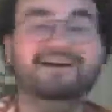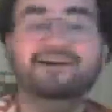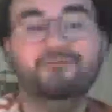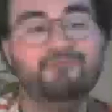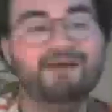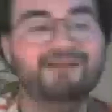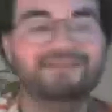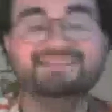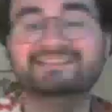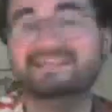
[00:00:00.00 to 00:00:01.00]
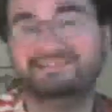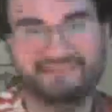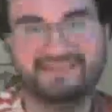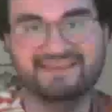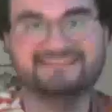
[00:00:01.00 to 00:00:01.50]
well, it stands for
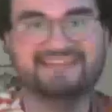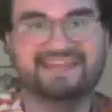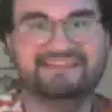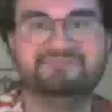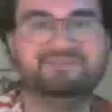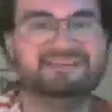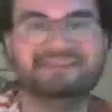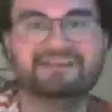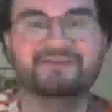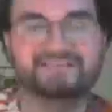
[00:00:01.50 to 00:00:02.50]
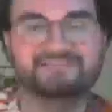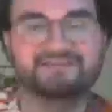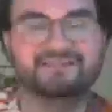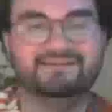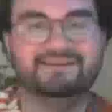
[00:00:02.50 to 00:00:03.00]
this, and it would be an incorrect spelling.